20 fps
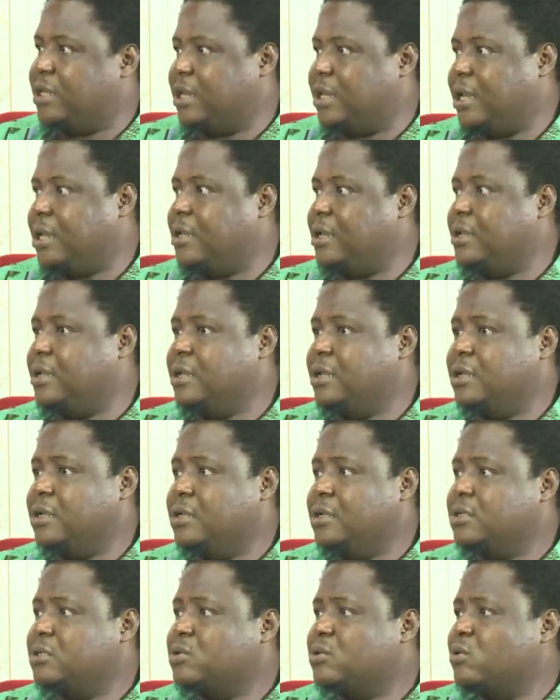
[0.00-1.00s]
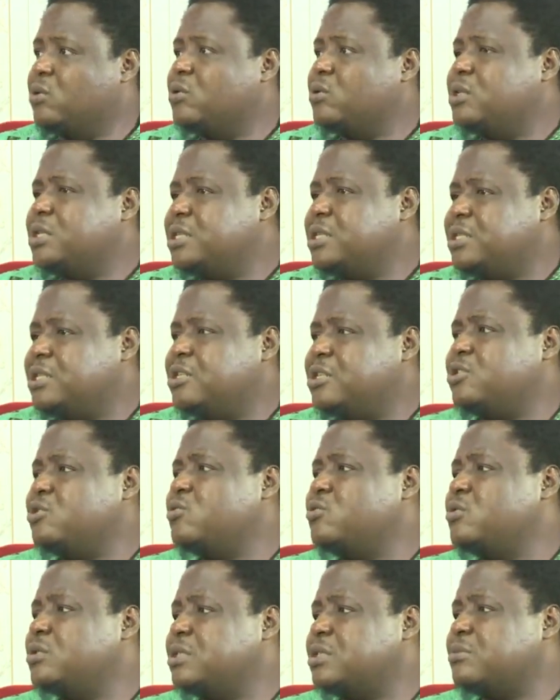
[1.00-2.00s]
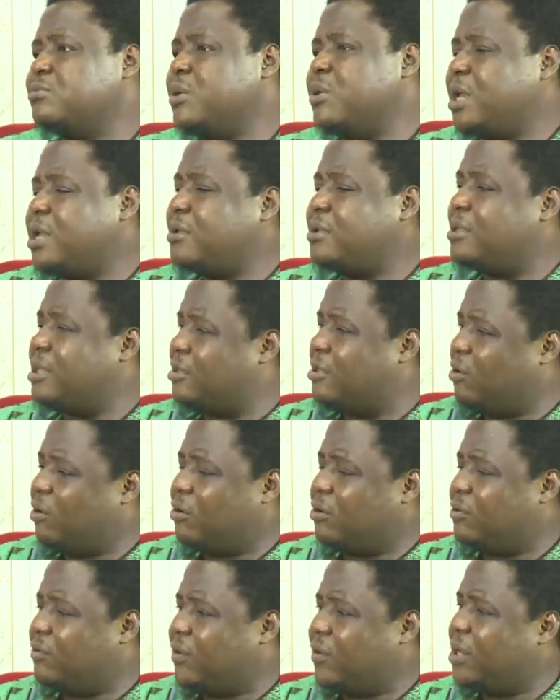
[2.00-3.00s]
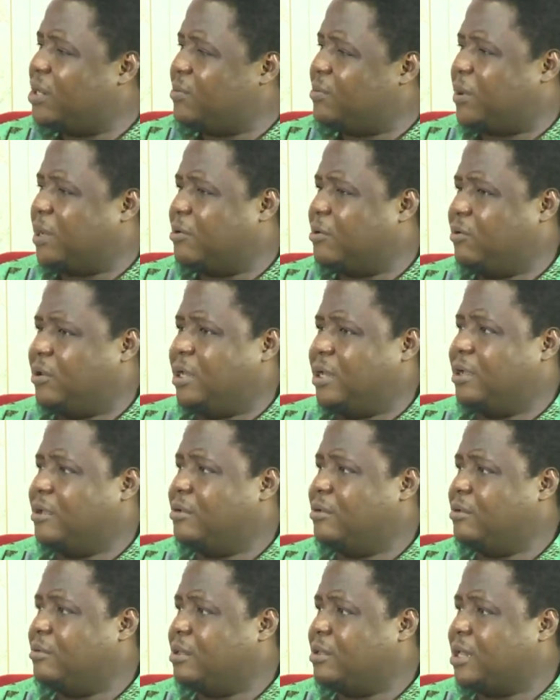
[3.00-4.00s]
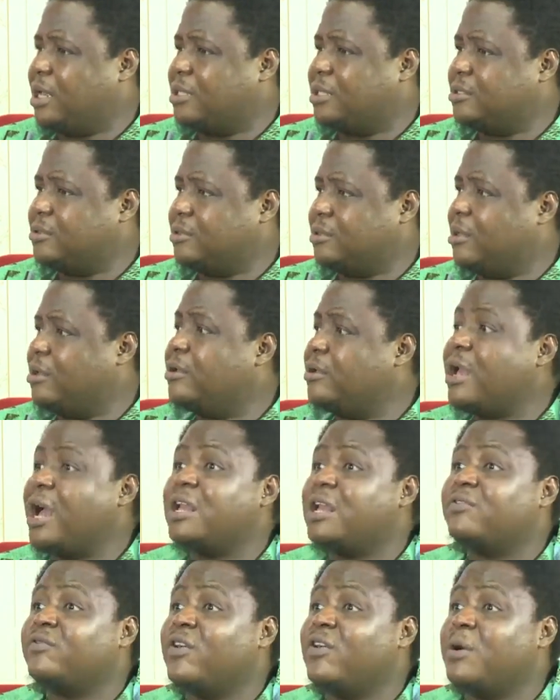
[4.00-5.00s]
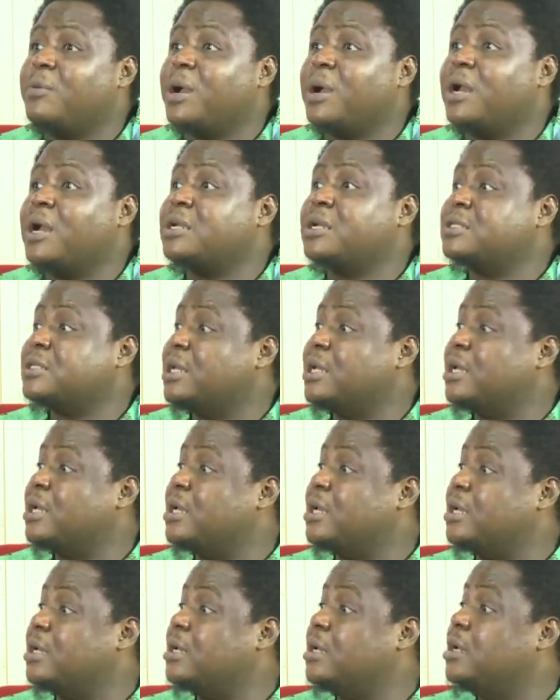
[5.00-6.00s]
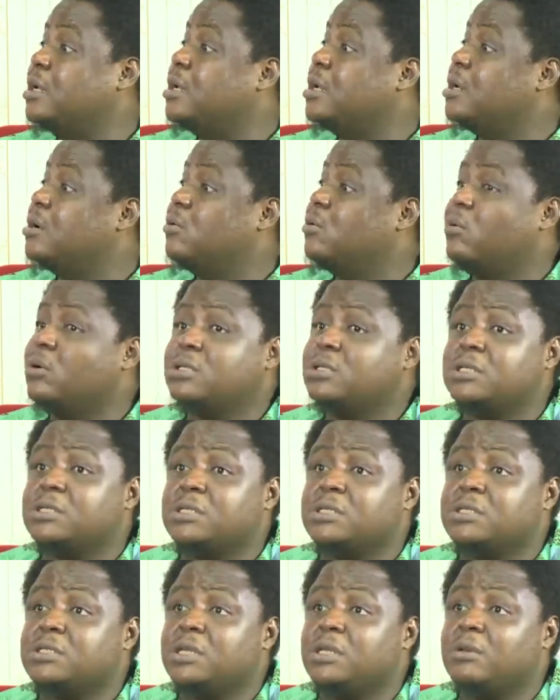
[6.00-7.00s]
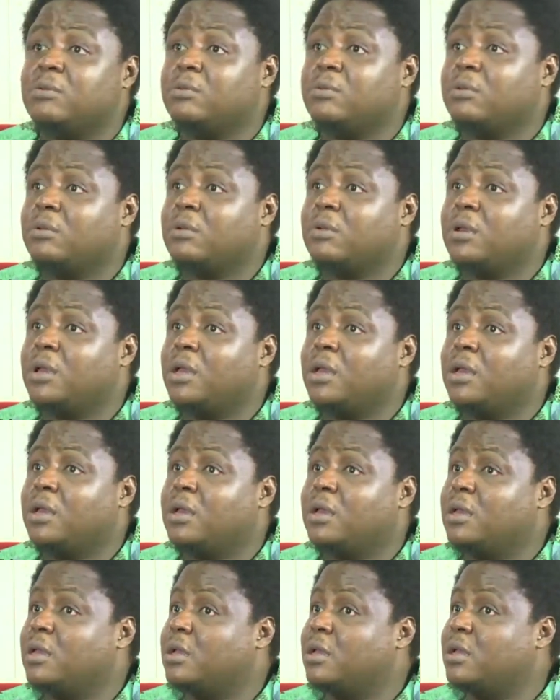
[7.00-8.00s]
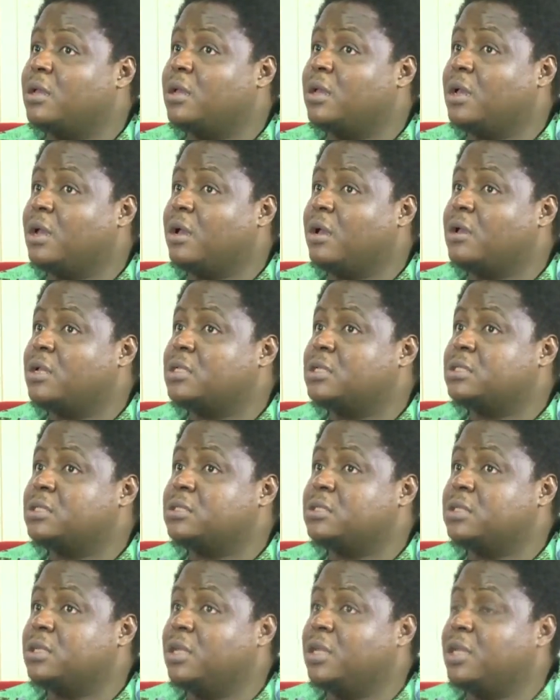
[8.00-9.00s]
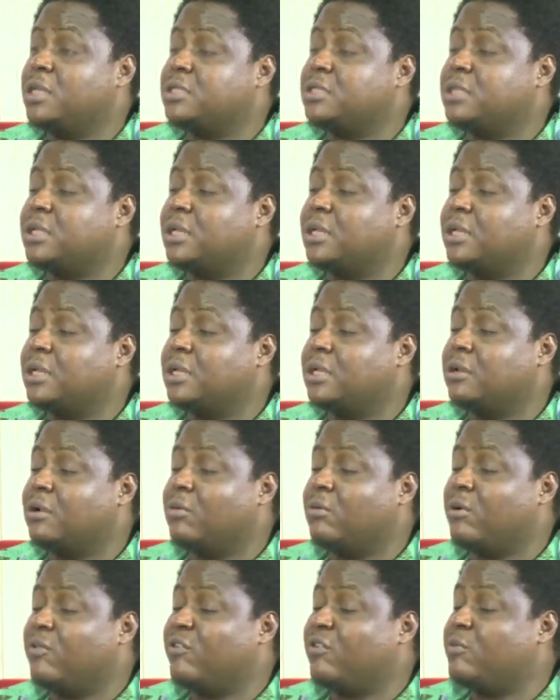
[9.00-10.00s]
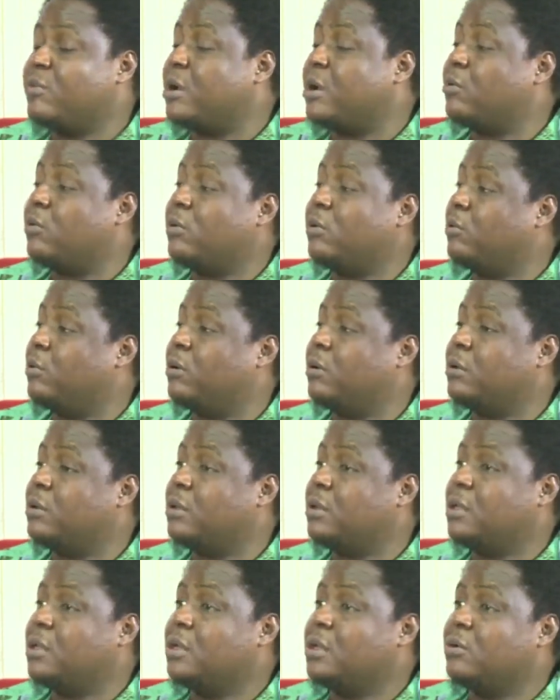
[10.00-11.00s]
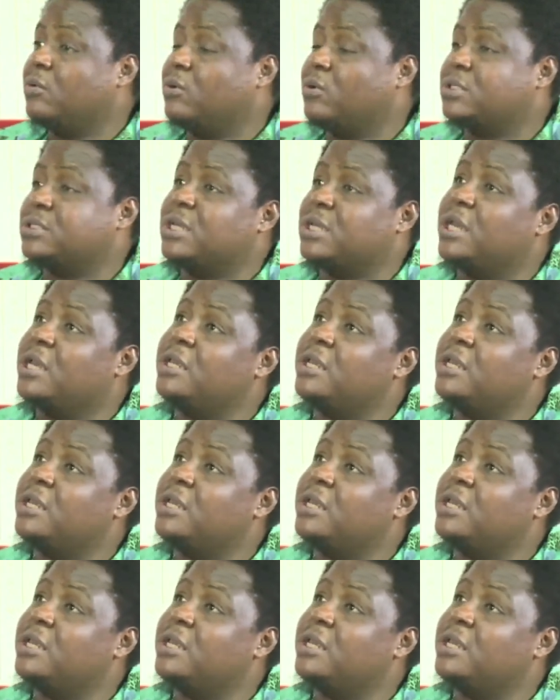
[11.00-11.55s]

So these issues make the North very peculiar. That is, as far back as what is his name, as the late Obafemi Awolowo was saying then that